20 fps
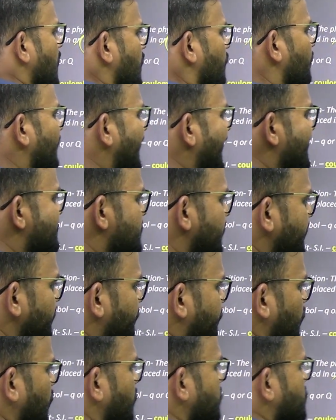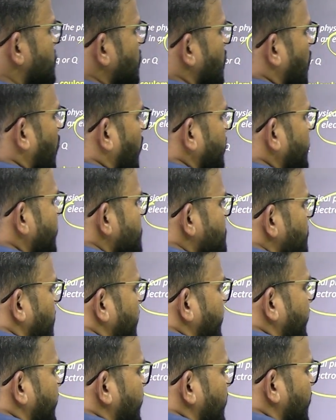will exert a force on this
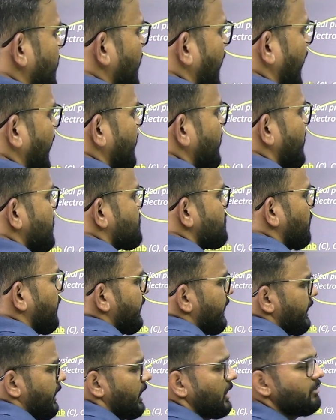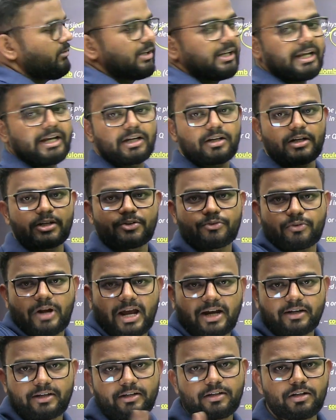material and this material will get
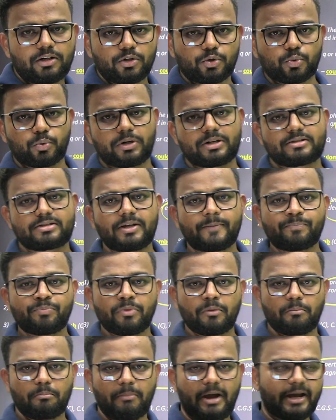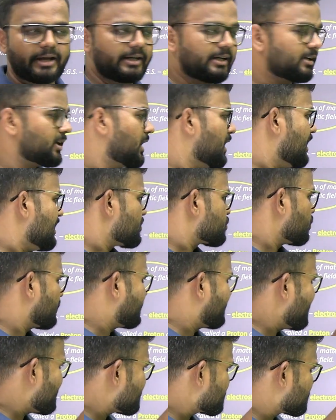attracted towards the magnet. So
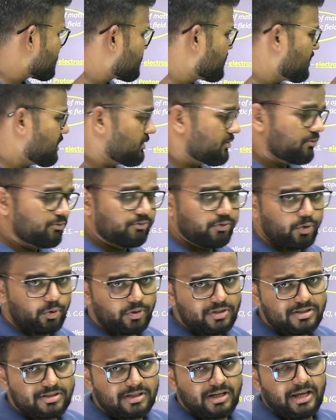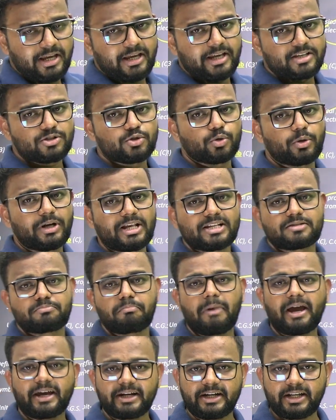this force is known as
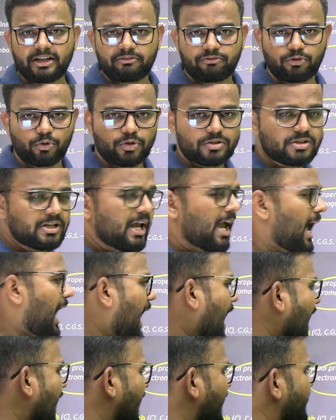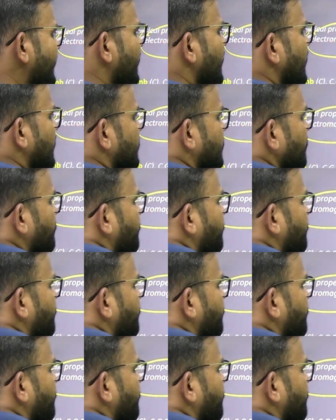magnetic force, and the